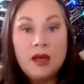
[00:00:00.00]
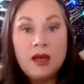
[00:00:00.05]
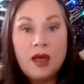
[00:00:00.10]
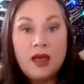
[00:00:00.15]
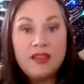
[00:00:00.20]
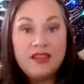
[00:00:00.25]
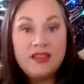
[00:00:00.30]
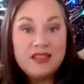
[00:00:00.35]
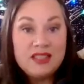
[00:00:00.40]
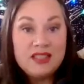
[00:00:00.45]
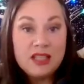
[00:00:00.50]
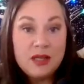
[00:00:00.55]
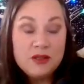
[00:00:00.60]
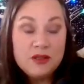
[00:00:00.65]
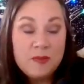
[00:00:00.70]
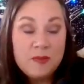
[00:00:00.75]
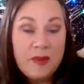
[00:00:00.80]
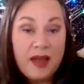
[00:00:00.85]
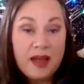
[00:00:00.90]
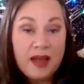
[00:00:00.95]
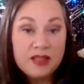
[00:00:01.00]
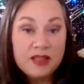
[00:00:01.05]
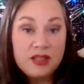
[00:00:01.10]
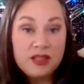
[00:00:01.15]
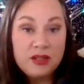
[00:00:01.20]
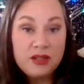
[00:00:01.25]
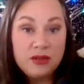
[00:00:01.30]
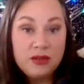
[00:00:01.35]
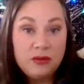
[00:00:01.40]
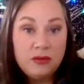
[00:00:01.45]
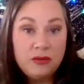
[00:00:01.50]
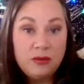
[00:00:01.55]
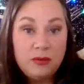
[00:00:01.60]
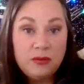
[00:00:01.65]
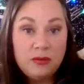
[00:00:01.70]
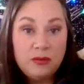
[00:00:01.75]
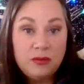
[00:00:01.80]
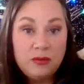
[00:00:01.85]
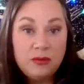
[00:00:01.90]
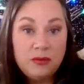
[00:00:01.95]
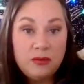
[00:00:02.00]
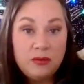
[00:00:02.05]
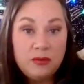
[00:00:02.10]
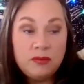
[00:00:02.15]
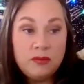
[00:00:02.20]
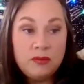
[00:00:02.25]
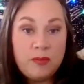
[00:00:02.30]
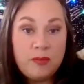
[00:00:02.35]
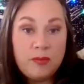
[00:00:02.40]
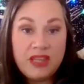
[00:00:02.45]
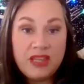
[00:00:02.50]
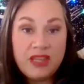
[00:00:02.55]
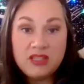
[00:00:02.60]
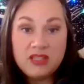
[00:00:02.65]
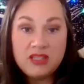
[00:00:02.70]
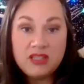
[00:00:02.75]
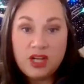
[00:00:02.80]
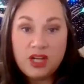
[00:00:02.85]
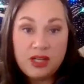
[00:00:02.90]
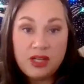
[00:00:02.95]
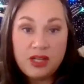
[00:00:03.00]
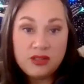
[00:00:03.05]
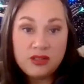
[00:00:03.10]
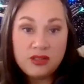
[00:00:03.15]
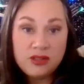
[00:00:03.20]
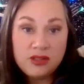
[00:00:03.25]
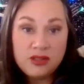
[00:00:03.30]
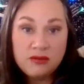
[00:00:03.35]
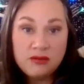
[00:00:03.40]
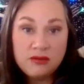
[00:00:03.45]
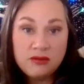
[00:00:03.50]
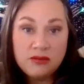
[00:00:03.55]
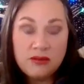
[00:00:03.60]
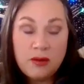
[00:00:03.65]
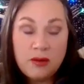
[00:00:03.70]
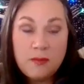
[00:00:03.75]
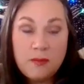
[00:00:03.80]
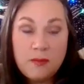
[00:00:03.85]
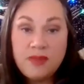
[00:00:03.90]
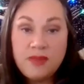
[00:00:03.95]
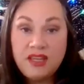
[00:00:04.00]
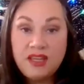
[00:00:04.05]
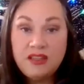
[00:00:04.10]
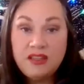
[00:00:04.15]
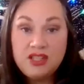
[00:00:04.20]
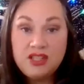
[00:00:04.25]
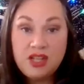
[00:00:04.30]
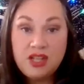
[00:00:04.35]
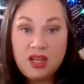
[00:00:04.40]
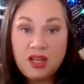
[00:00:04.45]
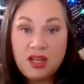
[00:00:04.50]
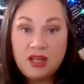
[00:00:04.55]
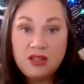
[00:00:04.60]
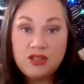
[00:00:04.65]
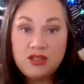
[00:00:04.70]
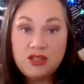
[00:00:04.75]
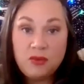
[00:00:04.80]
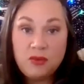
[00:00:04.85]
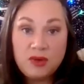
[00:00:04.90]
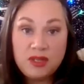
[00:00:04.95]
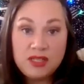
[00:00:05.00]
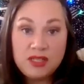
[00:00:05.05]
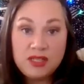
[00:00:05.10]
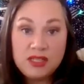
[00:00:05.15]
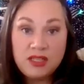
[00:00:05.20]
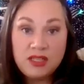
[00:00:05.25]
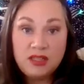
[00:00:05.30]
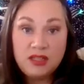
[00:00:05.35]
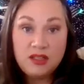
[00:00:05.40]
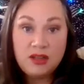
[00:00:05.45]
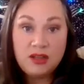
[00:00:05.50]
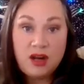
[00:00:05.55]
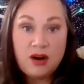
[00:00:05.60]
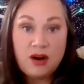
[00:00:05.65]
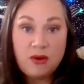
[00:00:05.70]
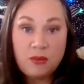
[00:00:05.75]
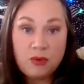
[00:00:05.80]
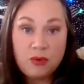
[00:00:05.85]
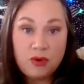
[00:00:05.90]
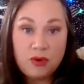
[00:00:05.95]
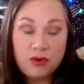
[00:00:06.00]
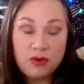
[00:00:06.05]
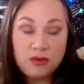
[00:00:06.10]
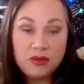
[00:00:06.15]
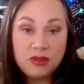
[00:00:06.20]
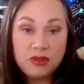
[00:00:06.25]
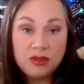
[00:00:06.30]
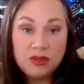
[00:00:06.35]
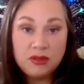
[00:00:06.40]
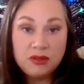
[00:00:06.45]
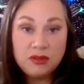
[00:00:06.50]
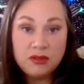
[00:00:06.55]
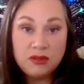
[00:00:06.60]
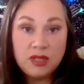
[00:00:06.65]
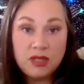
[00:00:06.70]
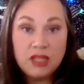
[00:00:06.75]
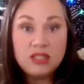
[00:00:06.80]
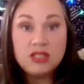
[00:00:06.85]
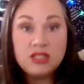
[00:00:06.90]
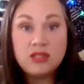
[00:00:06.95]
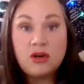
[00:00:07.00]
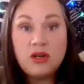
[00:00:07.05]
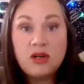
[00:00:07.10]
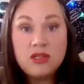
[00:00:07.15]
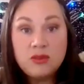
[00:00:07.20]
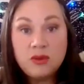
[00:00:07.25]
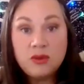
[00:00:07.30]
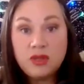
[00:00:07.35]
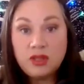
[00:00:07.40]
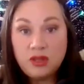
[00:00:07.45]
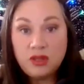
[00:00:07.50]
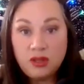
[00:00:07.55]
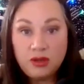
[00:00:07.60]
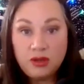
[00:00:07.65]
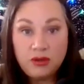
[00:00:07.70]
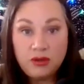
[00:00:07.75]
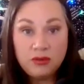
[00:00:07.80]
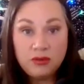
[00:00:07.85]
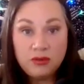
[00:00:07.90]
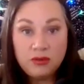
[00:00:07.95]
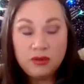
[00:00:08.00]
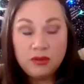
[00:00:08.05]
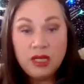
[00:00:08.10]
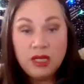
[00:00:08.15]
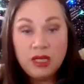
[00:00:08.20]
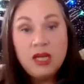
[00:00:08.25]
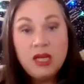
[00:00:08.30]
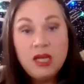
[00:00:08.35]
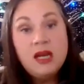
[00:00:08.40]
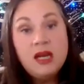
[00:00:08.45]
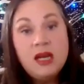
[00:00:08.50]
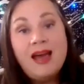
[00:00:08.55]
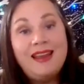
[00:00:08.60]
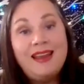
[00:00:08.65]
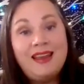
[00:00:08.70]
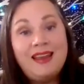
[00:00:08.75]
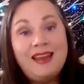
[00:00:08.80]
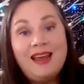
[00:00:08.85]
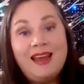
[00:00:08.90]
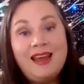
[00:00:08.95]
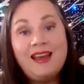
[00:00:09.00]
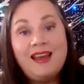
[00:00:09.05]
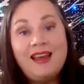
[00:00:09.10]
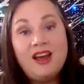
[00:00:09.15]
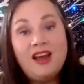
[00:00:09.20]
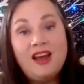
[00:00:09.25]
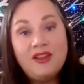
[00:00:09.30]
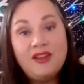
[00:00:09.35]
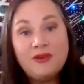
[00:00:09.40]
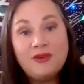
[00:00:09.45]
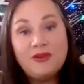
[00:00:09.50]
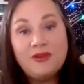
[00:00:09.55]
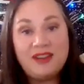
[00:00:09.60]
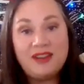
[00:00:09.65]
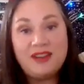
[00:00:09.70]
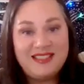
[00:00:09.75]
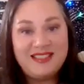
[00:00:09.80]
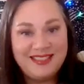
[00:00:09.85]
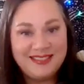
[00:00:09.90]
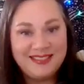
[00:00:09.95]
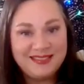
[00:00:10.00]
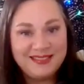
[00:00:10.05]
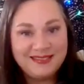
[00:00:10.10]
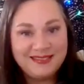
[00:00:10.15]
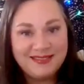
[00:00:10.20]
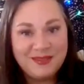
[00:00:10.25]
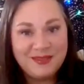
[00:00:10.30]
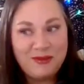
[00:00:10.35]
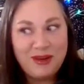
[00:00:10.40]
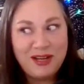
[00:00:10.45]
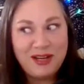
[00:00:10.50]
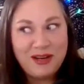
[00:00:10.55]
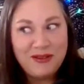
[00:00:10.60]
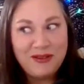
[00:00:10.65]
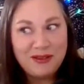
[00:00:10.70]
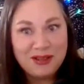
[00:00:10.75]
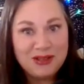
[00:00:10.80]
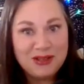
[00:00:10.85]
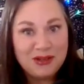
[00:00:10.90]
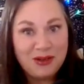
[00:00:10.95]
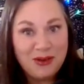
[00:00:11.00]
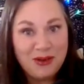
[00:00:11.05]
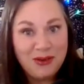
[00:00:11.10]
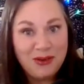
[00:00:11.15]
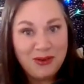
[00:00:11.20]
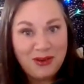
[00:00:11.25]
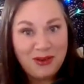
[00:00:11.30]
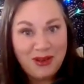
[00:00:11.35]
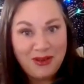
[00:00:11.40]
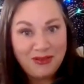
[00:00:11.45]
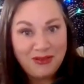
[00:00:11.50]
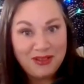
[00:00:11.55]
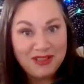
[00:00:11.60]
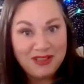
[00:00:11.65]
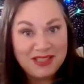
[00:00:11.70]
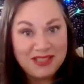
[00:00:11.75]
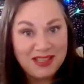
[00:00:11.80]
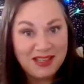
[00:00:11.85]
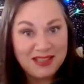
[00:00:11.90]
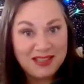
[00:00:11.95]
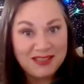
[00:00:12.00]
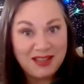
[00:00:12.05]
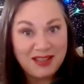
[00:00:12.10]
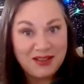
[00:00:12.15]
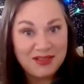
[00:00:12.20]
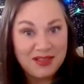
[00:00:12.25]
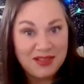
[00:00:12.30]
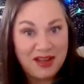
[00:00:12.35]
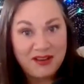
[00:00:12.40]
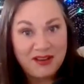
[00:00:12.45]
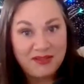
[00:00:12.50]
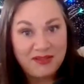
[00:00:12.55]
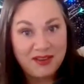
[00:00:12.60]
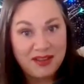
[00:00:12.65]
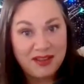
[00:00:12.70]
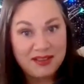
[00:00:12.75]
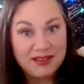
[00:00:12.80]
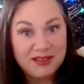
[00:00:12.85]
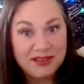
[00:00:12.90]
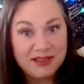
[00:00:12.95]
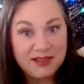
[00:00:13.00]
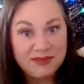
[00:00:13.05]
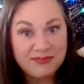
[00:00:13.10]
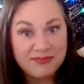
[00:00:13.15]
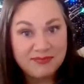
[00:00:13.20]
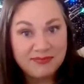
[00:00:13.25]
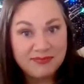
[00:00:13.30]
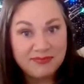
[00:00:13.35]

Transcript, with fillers: This goes back to be the change. Be the change you want to see in our world. It starts with you. And another reason we don't control all these things outside of us.